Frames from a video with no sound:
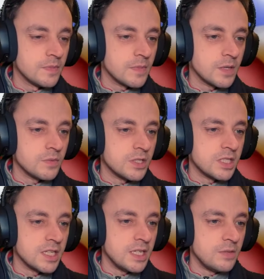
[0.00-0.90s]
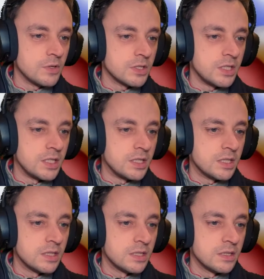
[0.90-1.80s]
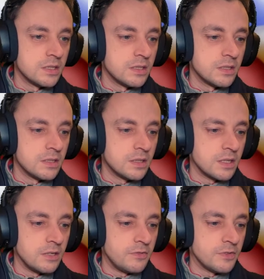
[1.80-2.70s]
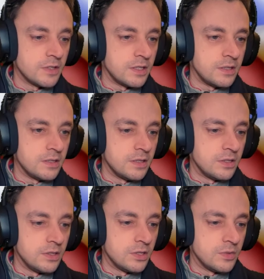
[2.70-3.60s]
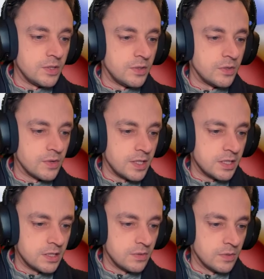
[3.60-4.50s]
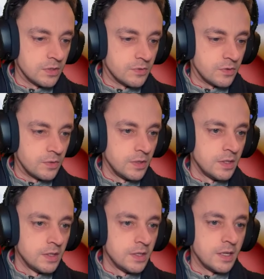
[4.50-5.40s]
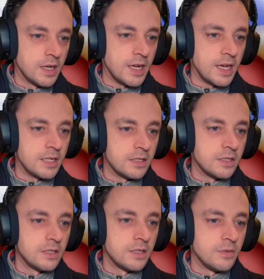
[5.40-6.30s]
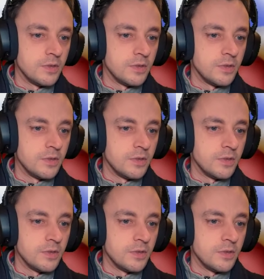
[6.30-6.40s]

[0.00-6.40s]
That was silly, wasn't it? Okay, fine. You're doing great. Wonderful. And we